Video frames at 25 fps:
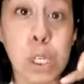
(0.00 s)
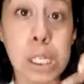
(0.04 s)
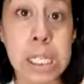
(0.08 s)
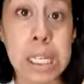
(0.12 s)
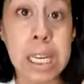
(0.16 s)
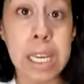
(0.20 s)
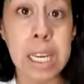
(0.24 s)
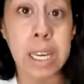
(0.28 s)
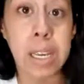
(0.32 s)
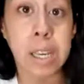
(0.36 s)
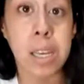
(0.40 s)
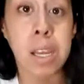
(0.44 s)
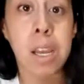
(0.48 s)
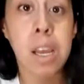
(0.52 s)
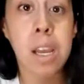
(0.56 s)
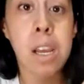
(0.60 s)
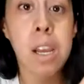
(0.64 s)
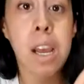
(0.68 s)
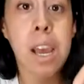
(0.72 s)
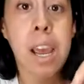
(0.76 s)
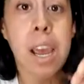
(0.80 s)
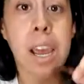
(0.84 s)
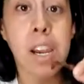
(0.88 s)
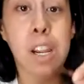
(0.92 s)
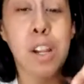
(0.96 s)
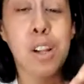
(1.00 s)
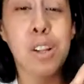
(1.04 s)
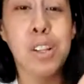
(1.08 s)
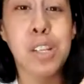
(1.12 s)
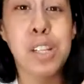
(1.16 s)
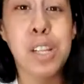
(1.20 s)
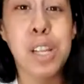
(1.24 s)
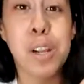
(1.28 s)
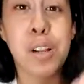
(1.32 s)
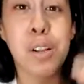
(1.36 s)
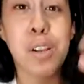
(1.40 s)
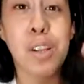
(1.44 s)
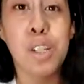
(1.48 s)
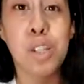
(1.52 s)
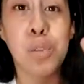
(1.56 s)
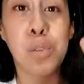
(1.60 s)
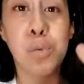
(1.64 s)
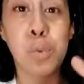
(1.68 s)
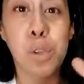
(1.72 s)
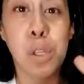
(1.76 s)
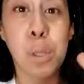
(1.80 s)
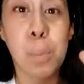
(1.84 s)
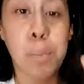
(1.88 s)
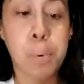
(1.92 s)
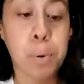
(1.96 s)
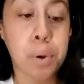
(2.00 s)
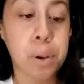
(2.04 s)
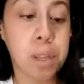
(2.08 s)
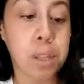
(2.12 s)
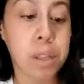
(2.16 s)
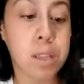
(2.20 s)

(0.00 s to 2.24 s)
tea, and it looks really pretty.